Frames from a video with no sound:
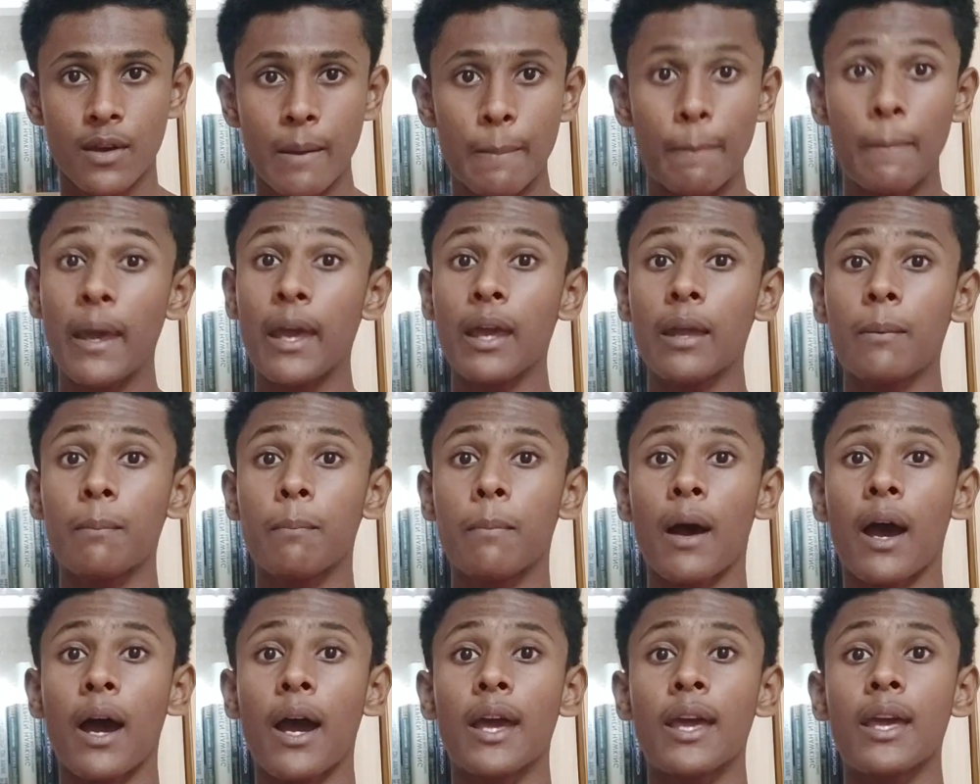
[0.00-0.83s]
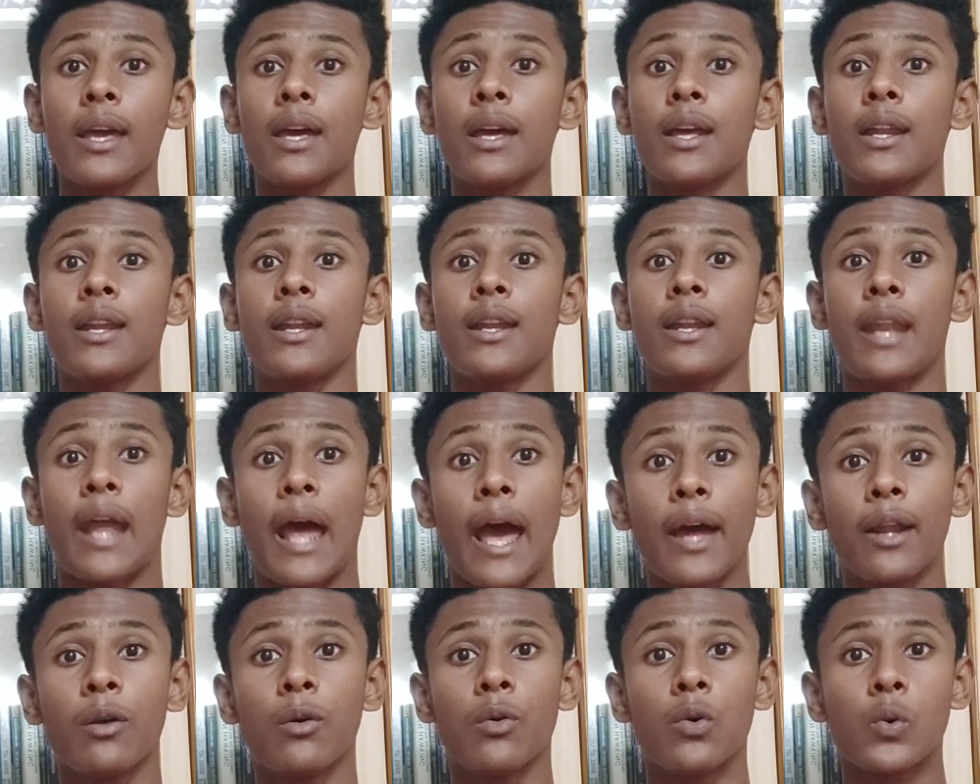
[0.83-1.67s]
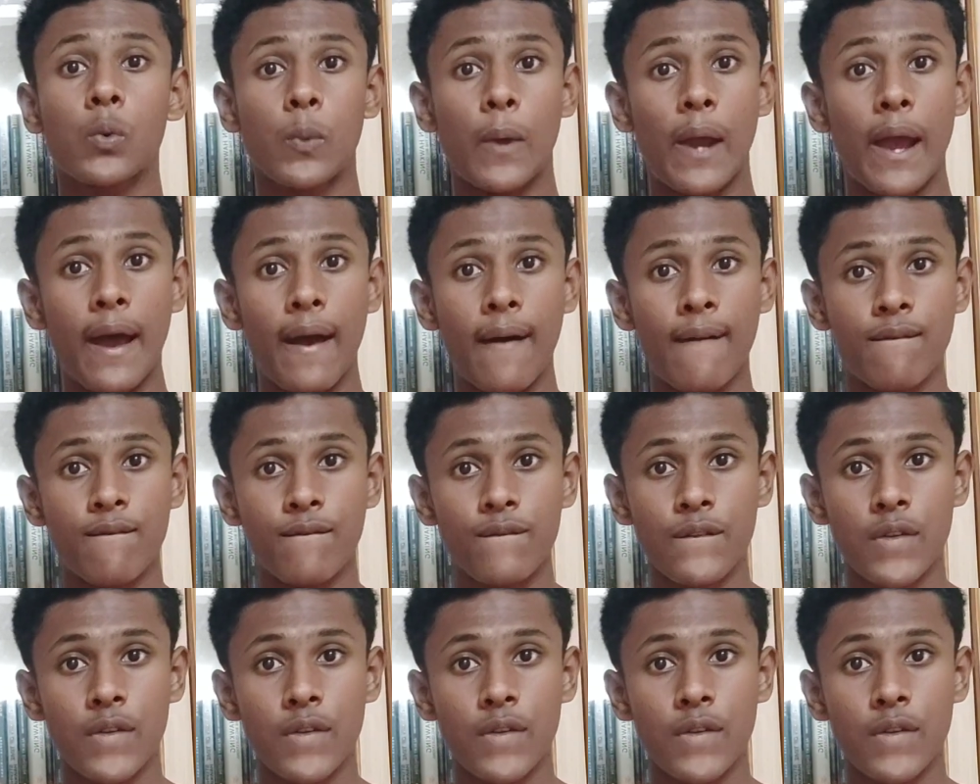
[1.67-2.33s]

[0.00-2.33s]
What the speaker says: made by Nanograv.